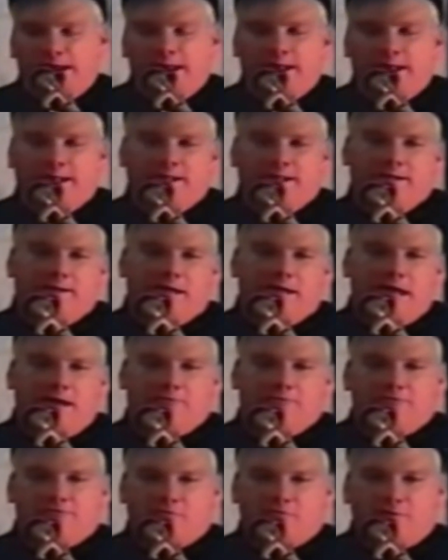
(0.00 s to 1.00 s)
I had
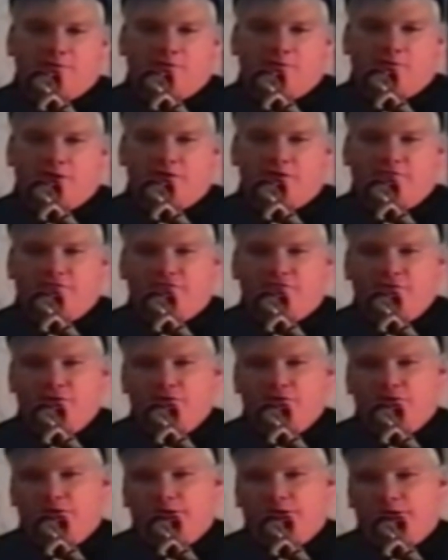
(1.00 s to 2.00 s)
I was one of the rare
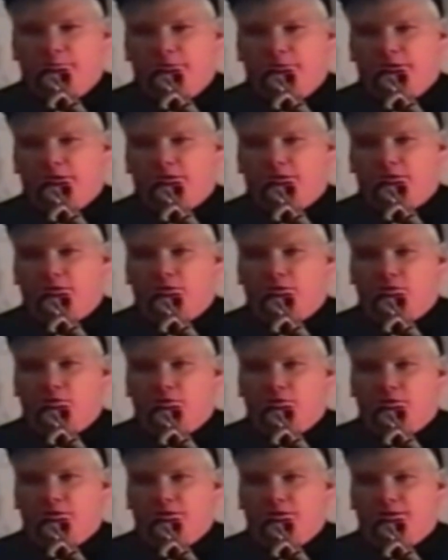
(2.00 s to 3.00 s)
few that had been
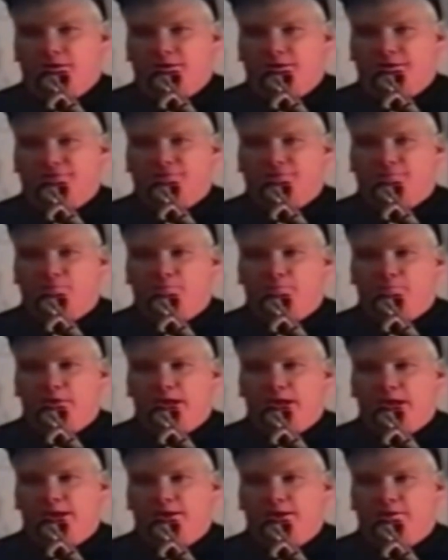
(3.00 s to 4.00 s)
allured that this
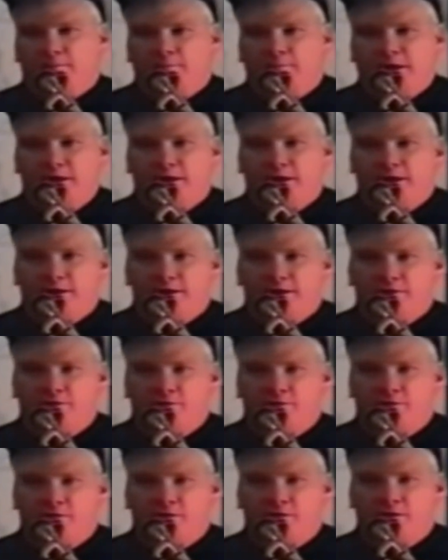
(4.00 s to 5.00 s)
may or may not
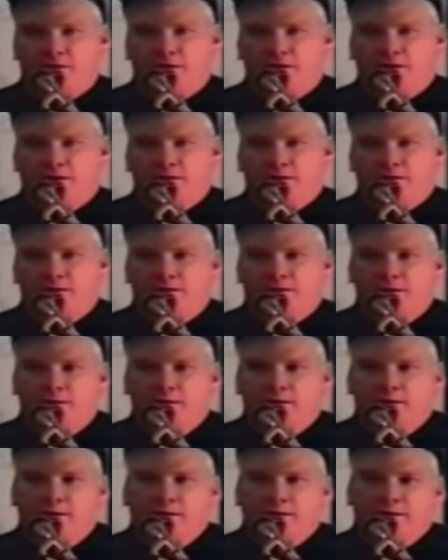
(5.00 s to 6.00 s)
occur, uh,
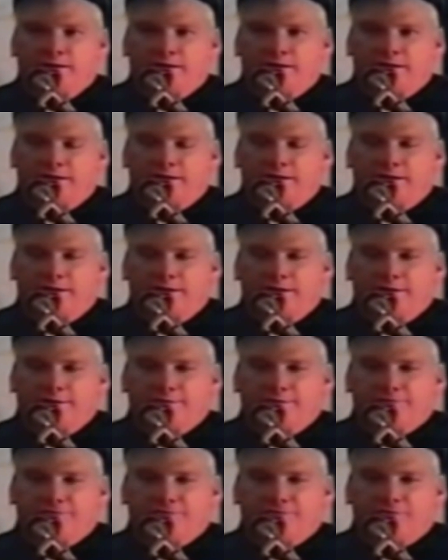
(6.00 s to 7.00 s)
and
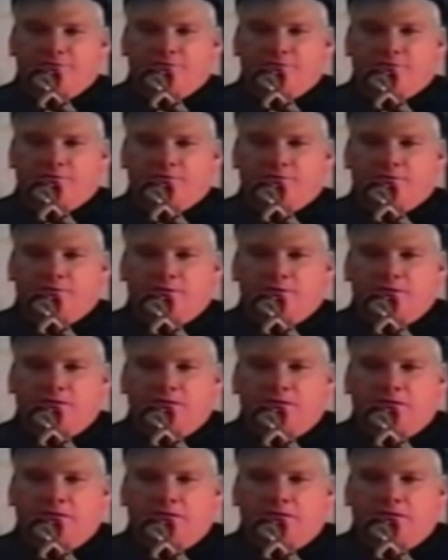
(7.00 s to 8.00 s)
uh, so
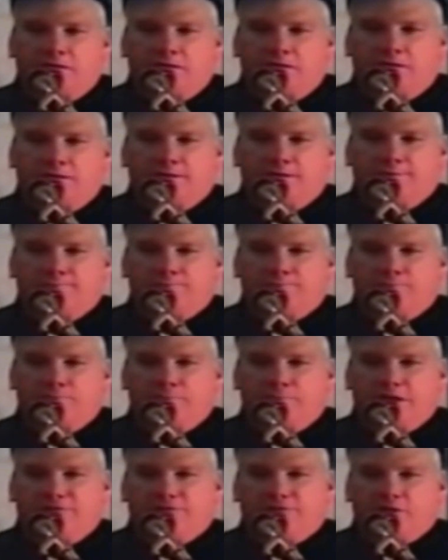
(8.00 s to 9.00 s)

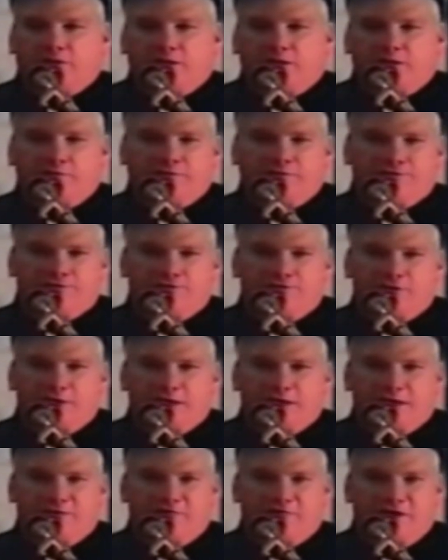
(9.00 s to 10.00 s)
uh, basically was
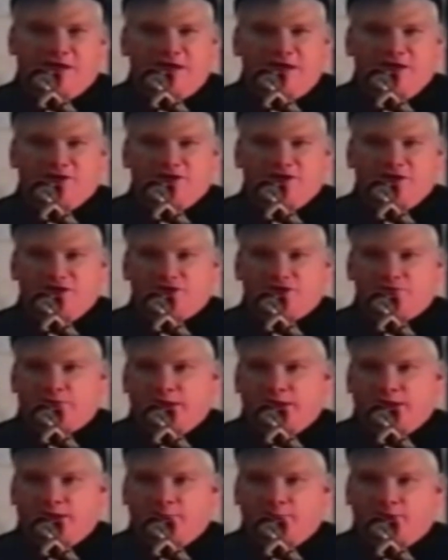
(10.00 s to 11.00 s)
uh, given ET
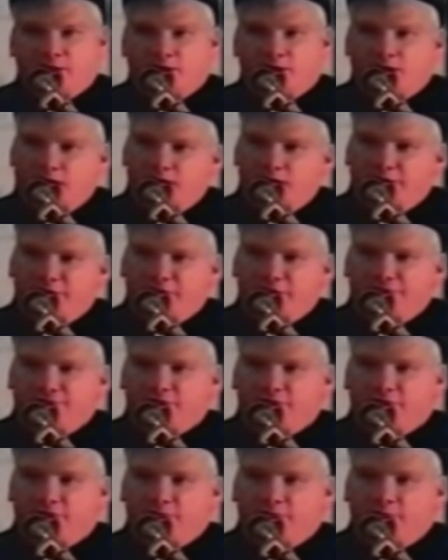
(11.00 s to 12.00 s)
training, but a lot of
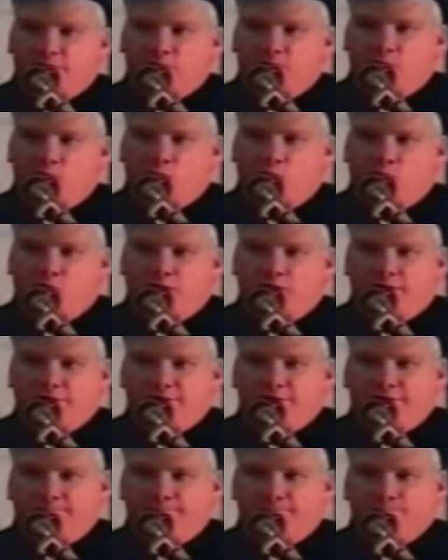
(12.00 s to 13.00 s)
these other people
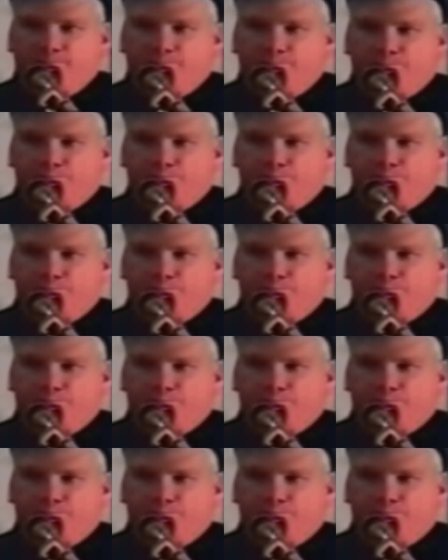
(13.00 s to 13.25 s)
weren't.